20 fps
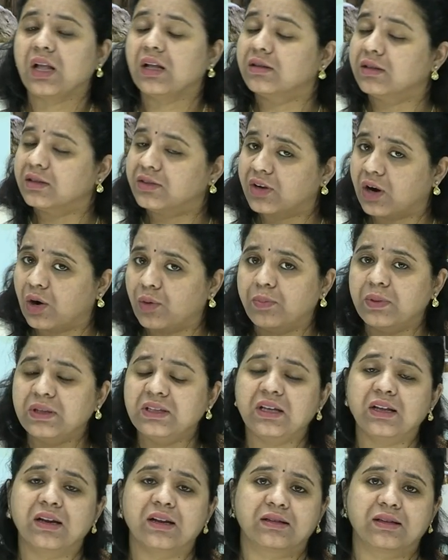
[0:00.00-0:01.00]
The
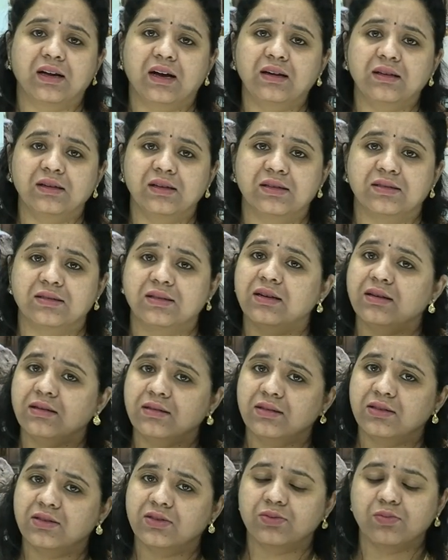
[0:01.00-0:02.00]
Draupadi Ratha is the
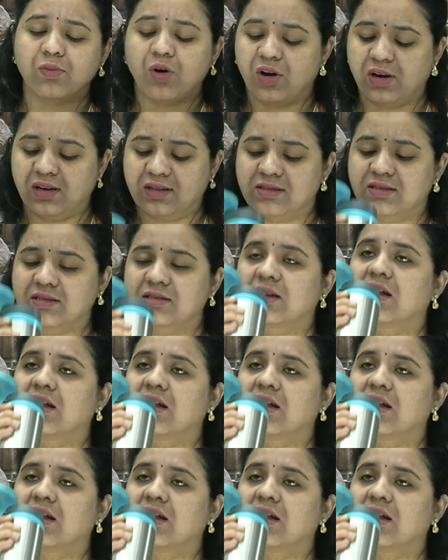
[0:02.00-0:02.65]
smallest.